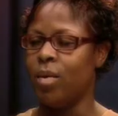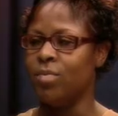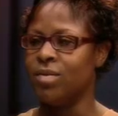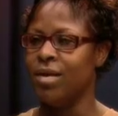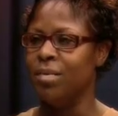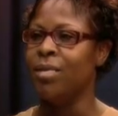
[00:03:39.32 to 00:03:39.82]
what I
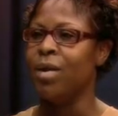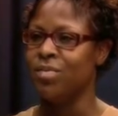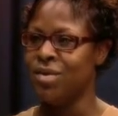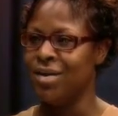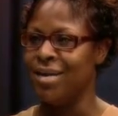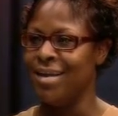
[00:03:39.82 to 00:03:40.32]
was cooking, but I was
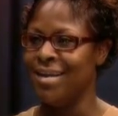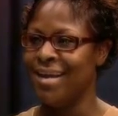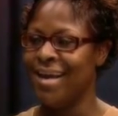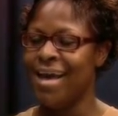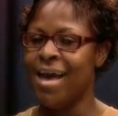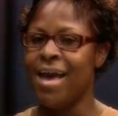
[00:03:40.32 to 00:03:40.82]
cooking.
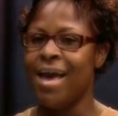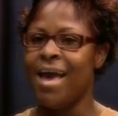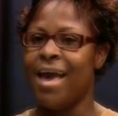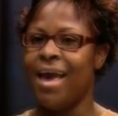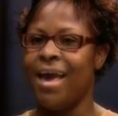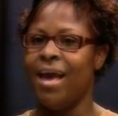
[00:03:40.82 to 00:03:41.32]

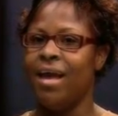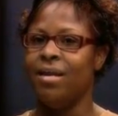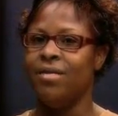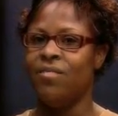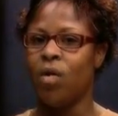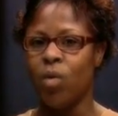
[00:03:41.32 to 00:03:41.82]

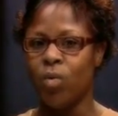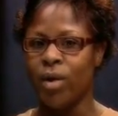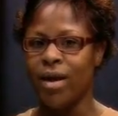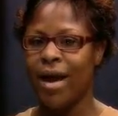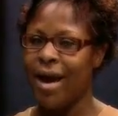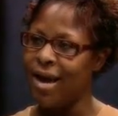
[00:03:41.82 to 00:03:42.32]
And the phone
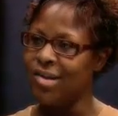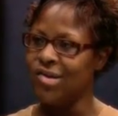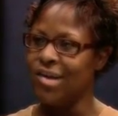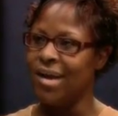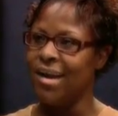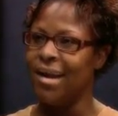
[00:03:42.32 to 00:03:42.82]
rang, I
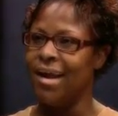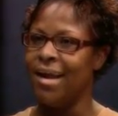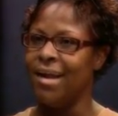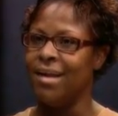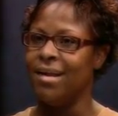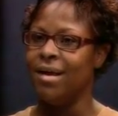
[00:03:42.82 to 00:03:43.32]
answered it,
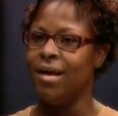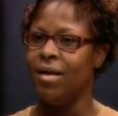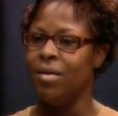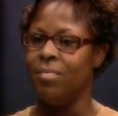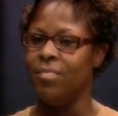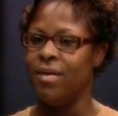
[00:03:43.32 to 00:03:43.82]

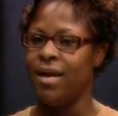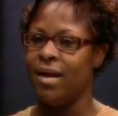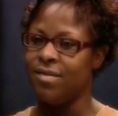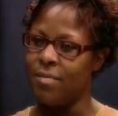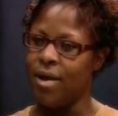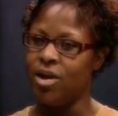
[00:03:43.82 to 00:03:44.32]
and the
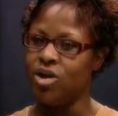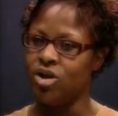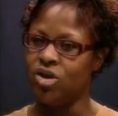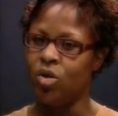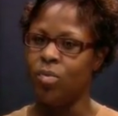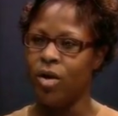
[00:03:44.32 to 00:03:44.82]
case manager
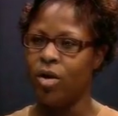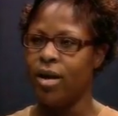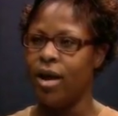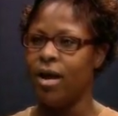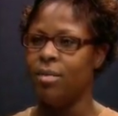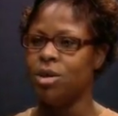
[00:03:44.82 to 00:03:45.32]
told me her
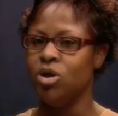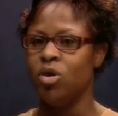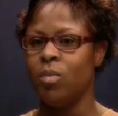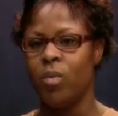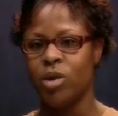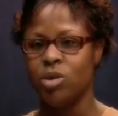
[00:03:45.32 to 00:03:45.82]
name. She
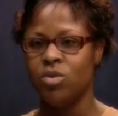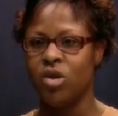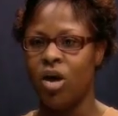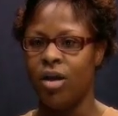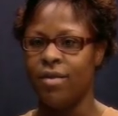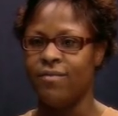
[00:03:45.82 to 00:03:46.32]
told me where she was
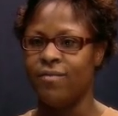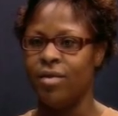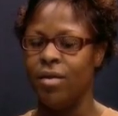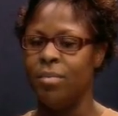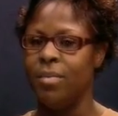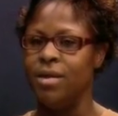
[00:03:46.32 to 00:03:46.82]
calling
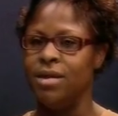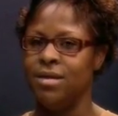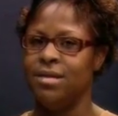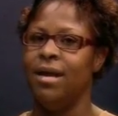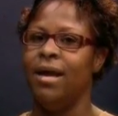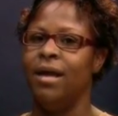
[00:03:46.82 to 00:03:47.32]
from, and she
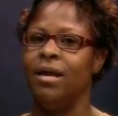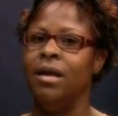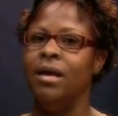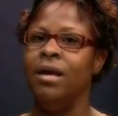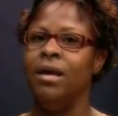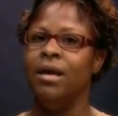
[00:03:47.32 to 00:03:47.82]
said,
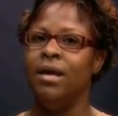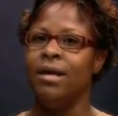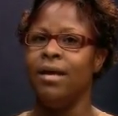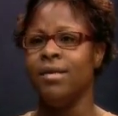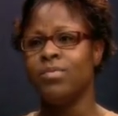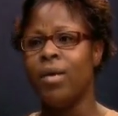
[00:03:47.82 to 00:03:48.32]

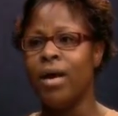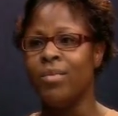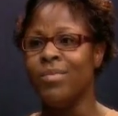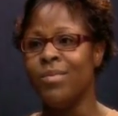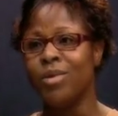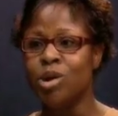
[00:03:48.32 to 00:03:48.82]
guess
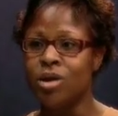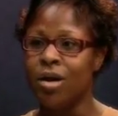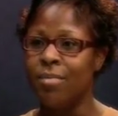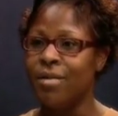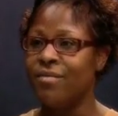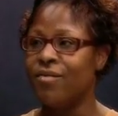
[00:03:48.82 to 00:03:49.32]
what? We want you to
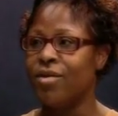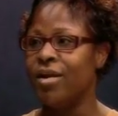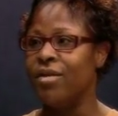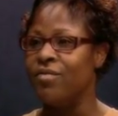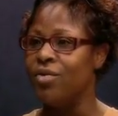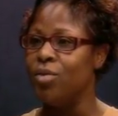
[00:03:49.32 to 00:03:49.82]
come in for an
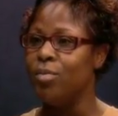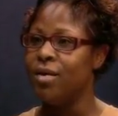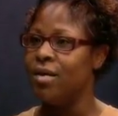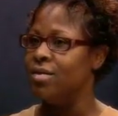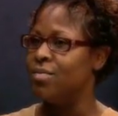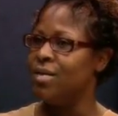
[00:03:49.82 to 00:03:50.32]
interview
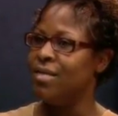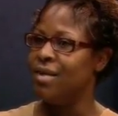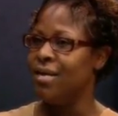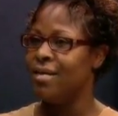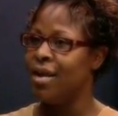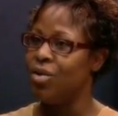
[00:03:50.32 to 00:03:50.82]
because we
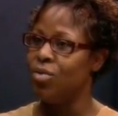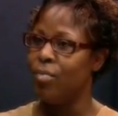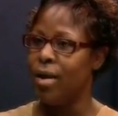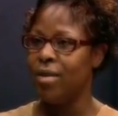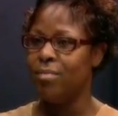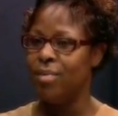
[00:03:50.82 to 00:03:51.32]
think that you
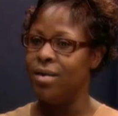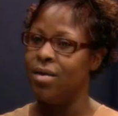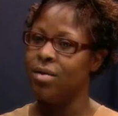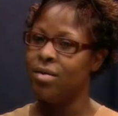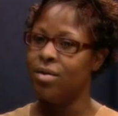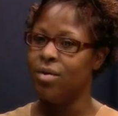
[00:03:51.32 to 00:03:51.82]
may be
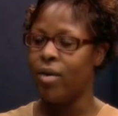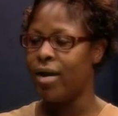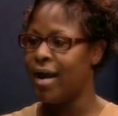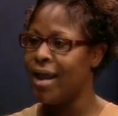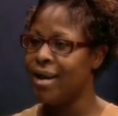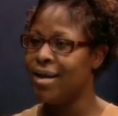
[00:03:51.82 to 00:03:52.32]
a great
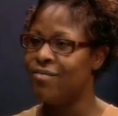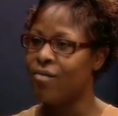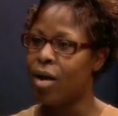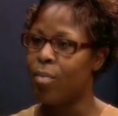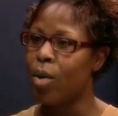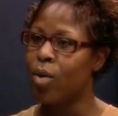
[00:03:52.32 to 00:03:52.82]
candidate
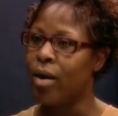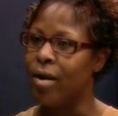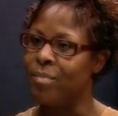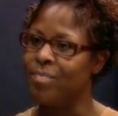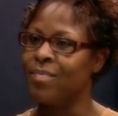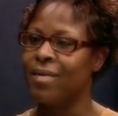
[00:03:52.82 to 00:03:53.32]
for our program.